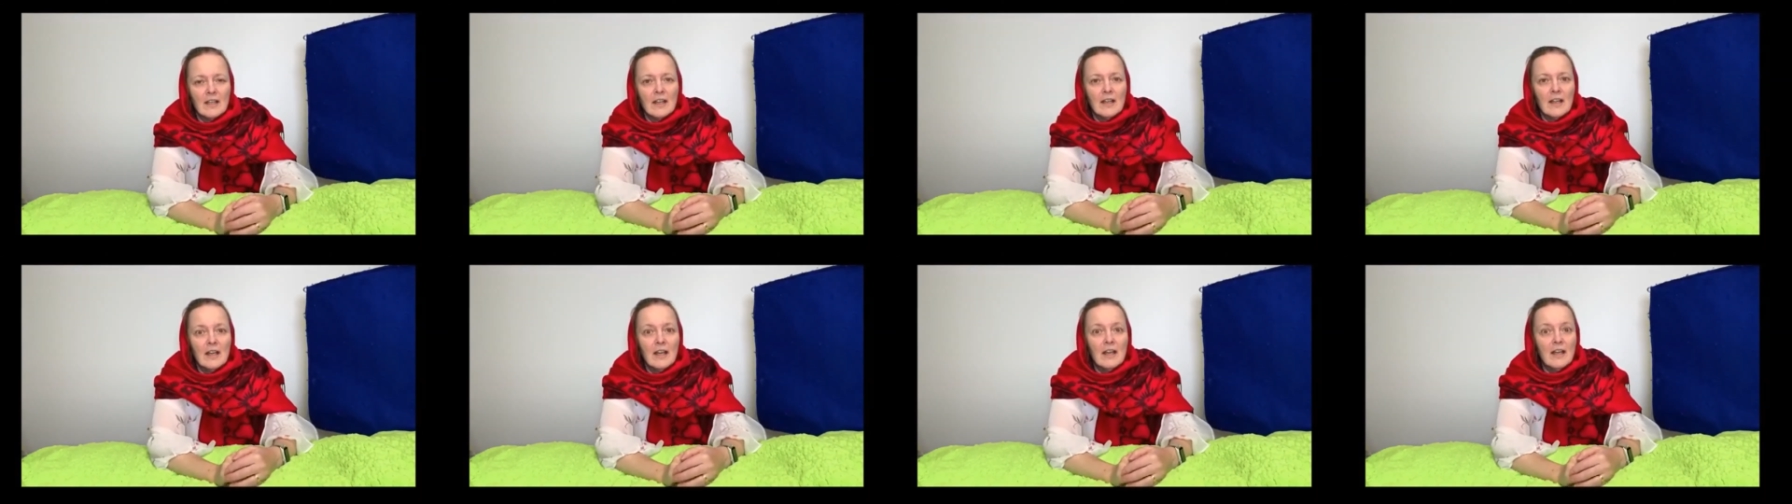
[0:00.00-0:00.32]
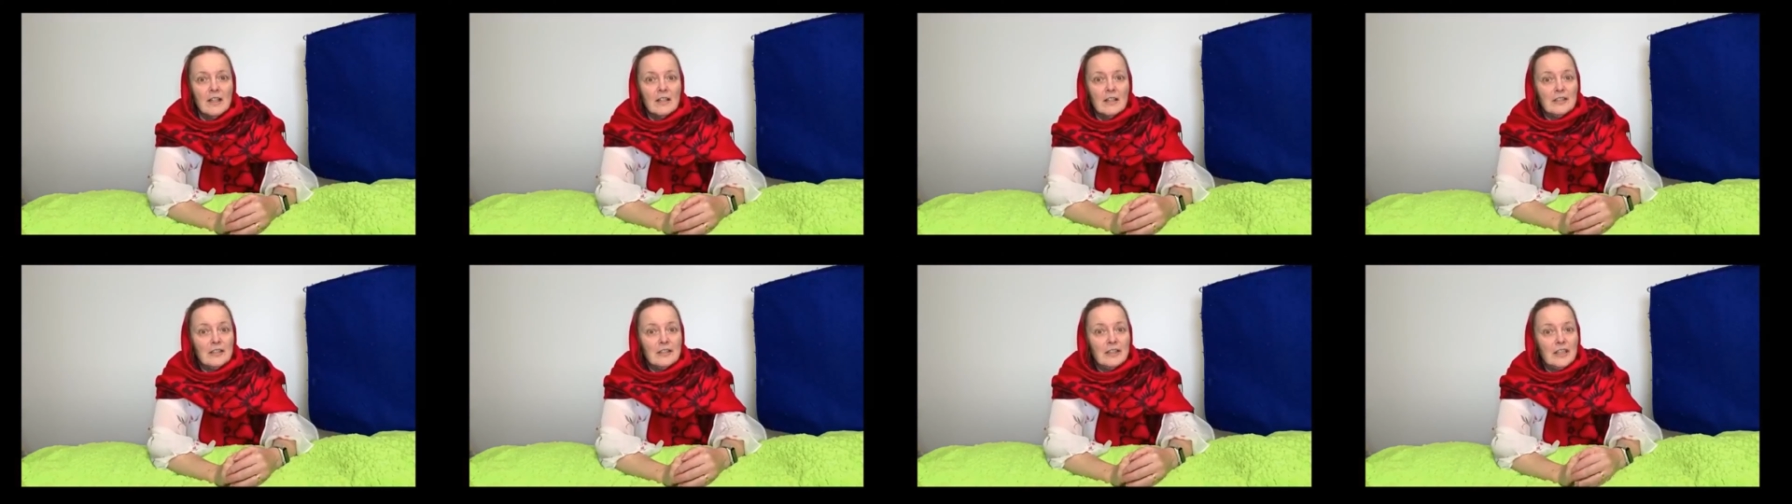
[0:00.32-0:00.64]

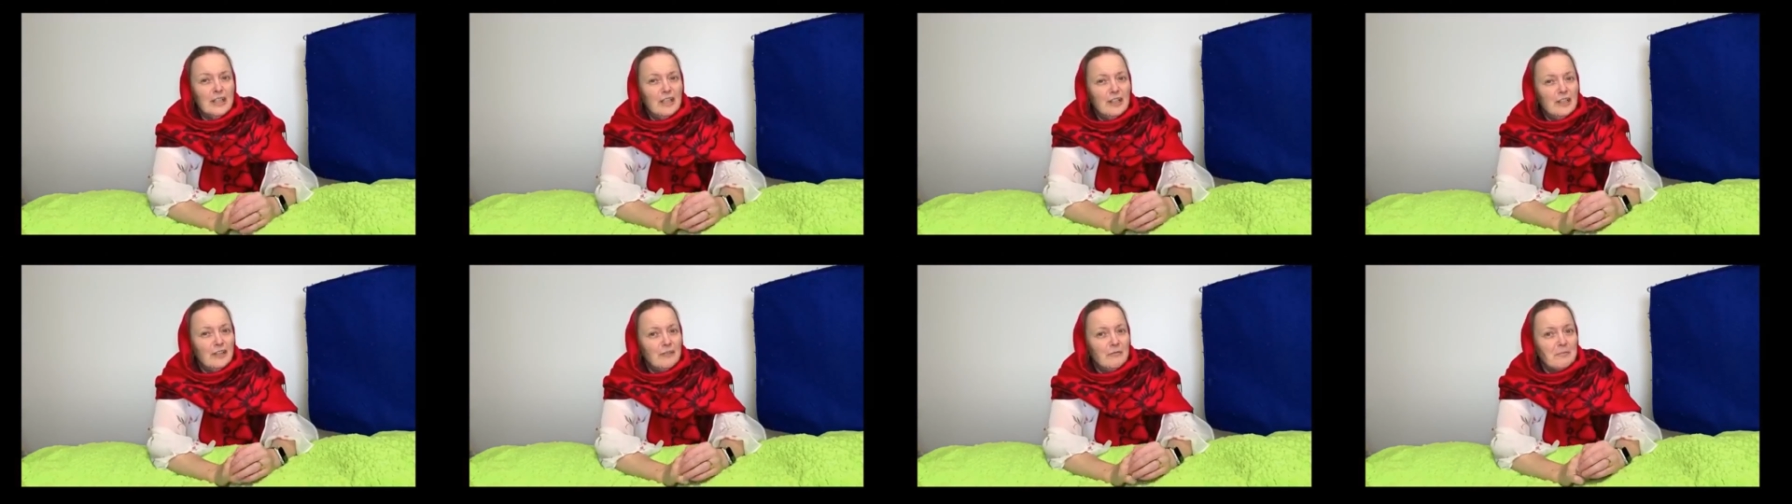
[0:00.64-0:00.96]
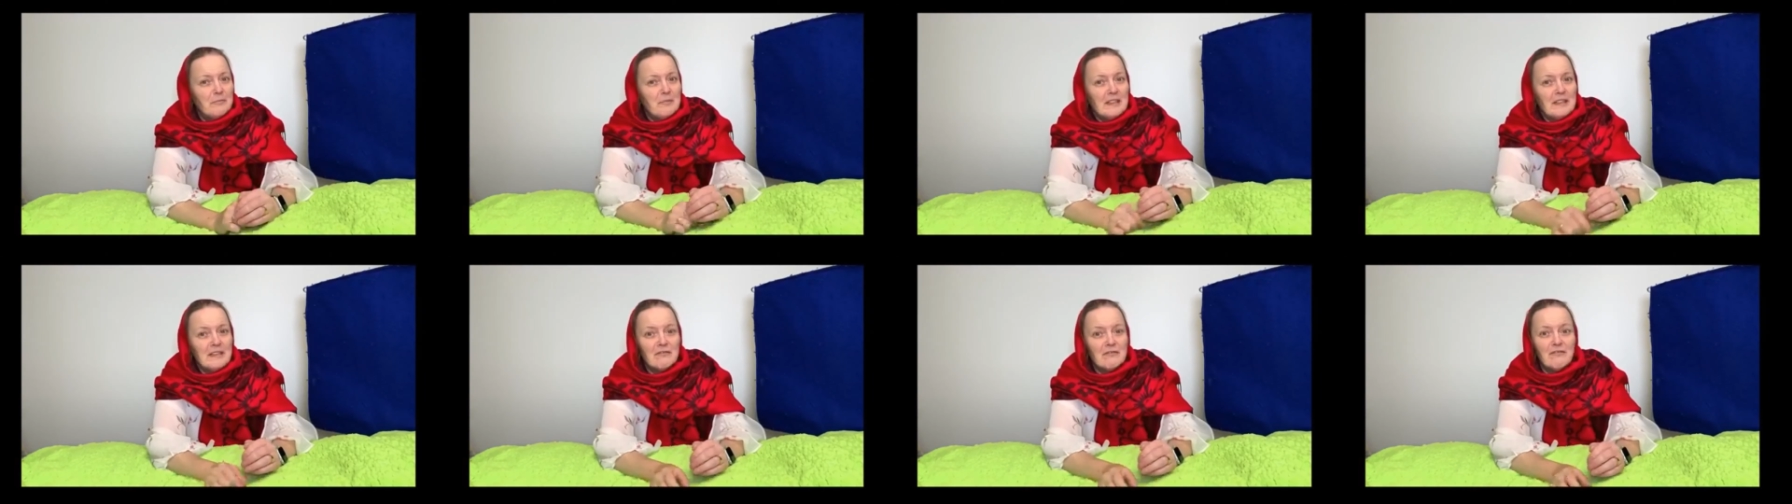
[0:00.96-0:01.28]
You've
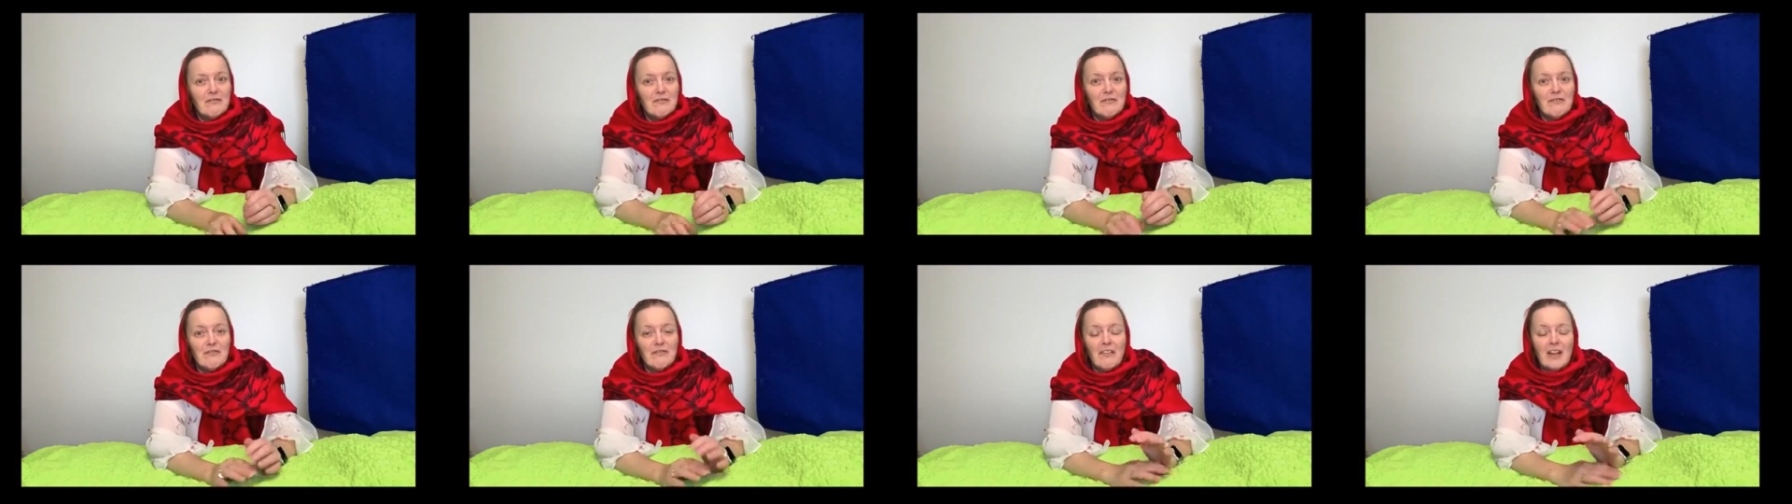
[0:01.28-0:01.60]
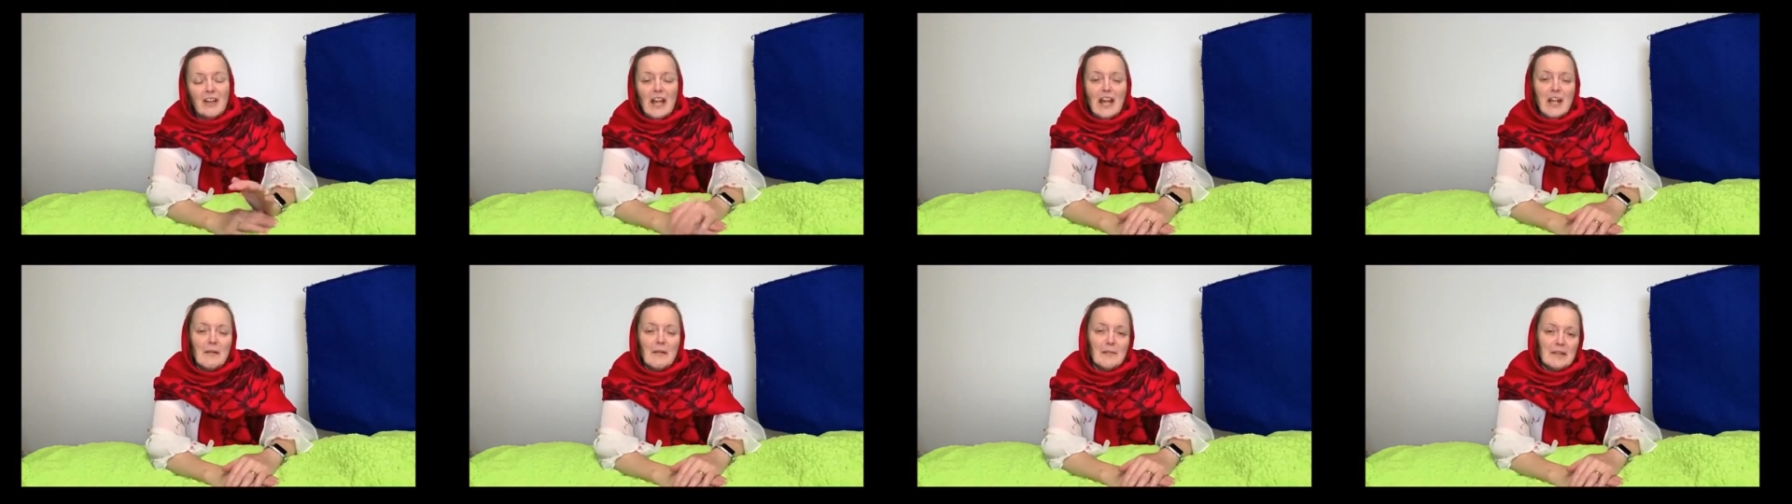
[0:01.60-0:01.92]
been
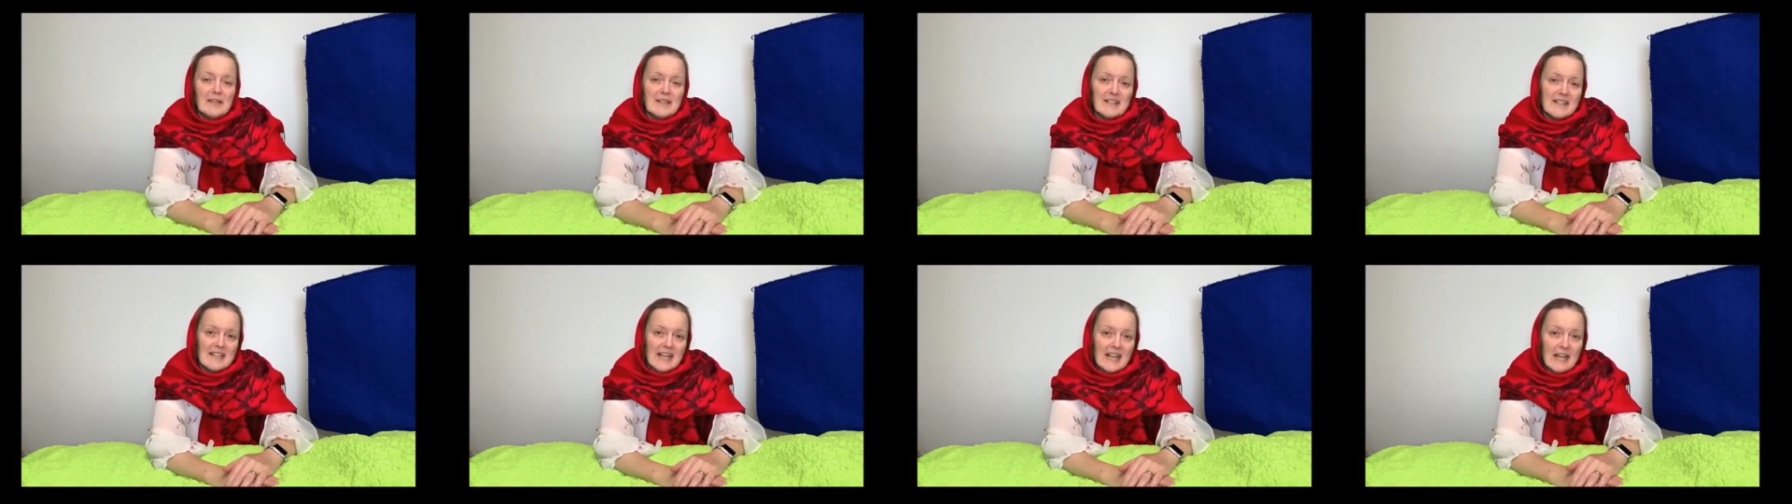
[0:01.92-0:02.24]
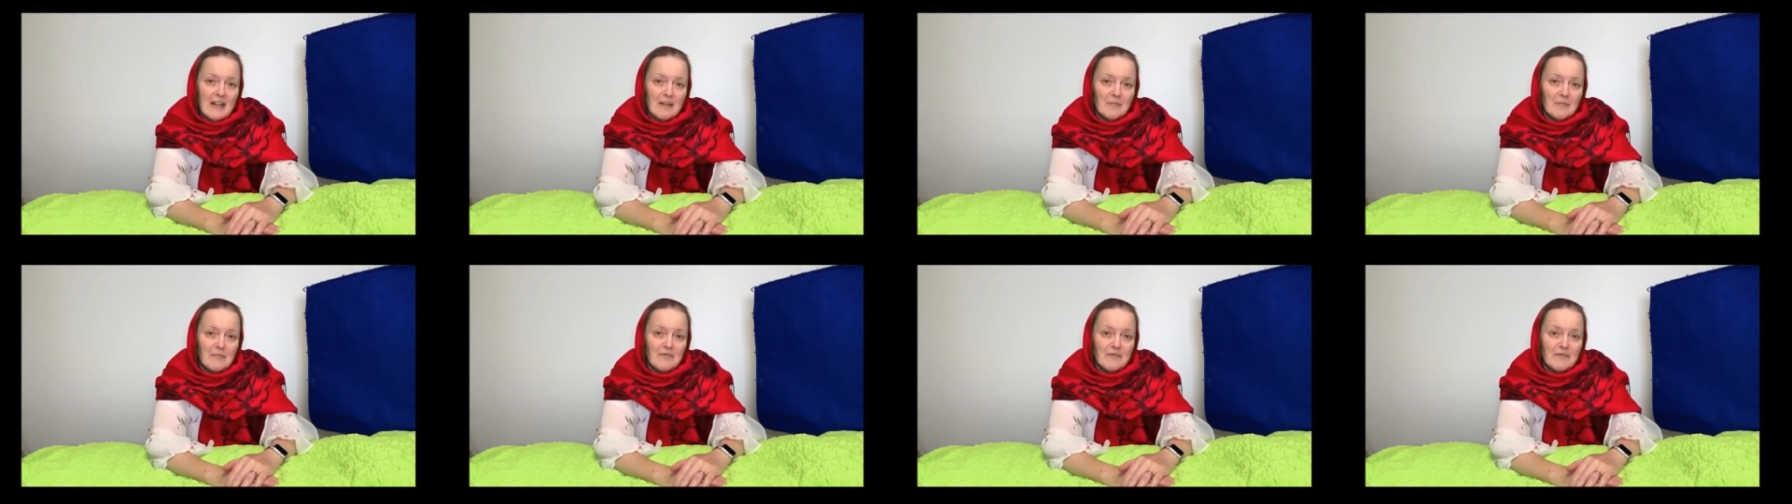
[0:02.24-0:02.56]
fabulous help